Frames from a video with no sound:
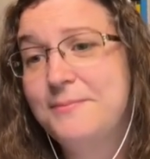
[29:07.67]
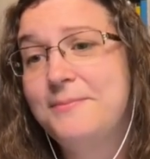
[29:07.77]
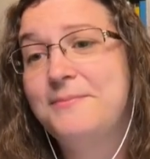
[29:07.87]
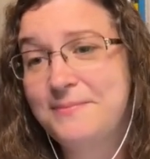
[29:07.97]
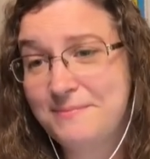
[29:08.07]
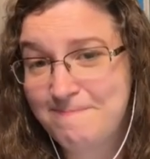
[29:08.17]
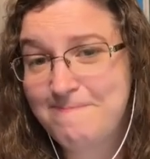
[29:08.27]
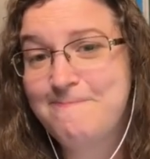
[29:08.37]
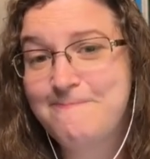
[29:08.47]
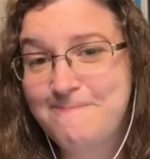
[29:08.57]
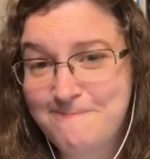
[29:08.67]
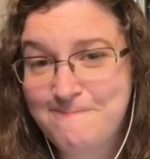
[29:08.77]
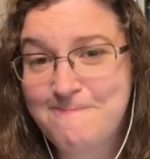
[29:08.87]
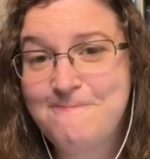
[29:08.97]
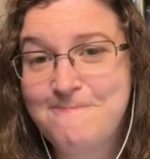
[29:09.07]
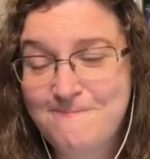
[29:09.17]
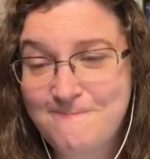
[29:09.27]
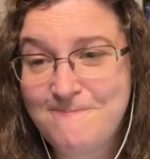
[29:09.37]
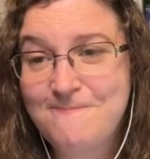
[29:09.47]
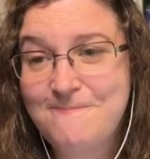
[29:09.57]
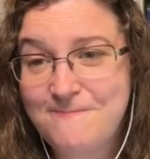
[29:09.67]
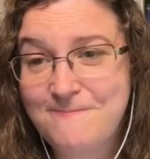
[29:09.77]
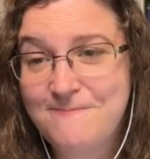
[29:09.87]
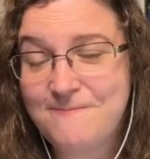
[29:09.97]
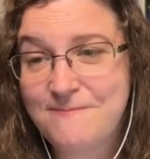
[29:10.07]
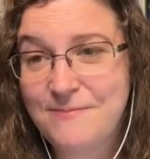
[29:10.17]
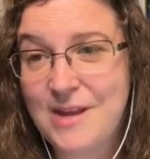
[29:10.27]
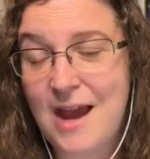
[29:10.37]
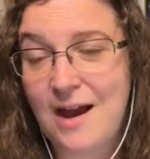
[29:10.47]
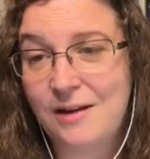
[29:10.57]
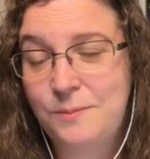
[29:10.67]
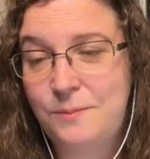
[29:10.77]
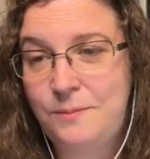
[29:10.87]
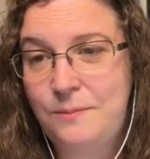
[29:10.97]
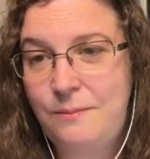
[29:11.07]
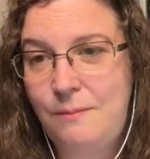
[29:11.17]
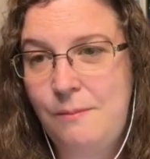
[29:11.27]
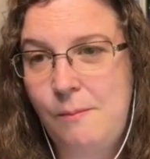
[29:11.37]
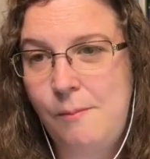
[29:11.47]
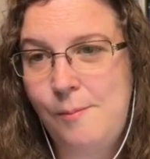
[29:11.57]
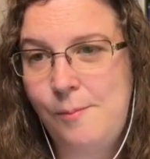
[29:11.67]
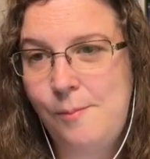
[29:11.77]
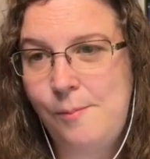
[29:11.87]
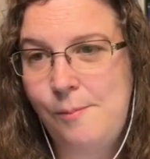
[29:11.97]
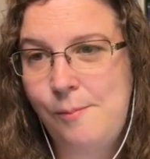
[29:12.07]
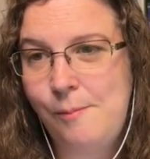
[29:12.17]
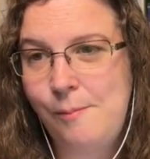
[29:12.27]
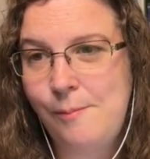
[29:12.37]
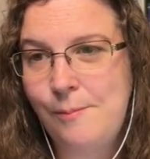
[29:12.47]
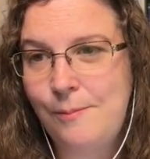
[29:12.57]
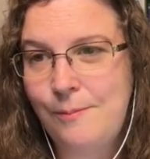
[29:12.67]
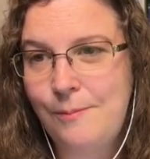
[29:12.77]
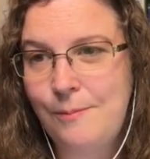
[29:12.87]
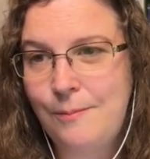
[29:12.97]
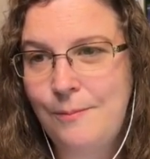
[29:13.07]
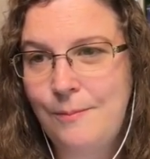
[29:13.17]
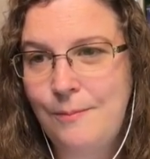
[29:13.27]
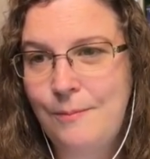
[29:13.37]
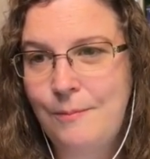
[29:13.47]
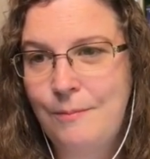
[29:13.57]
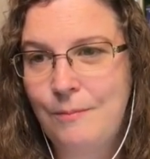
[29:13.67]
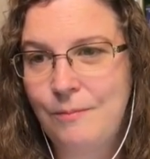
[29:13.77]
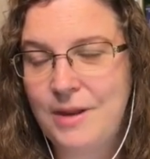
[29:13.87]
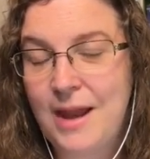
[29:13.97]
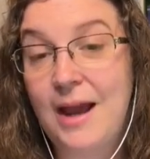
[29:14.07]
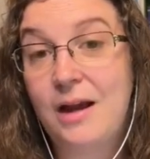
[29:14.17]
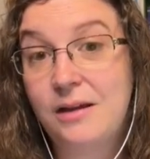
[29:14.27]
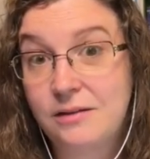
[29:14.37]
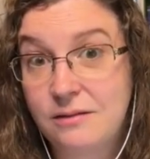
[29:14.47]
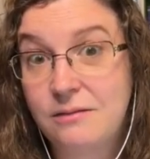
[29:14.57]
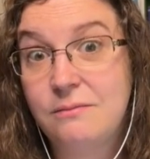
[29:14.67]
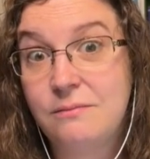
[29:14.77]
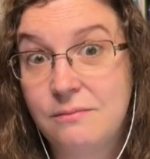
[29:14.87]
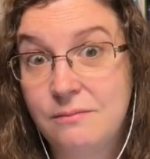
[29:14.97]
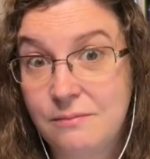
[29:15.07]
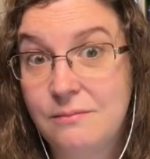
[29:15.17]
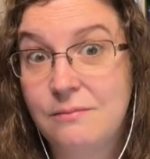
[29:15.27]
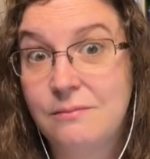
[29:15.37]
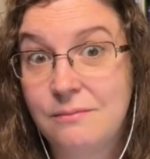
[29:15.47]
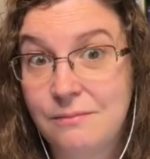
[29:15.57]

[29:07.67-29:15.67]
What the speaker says: (silent)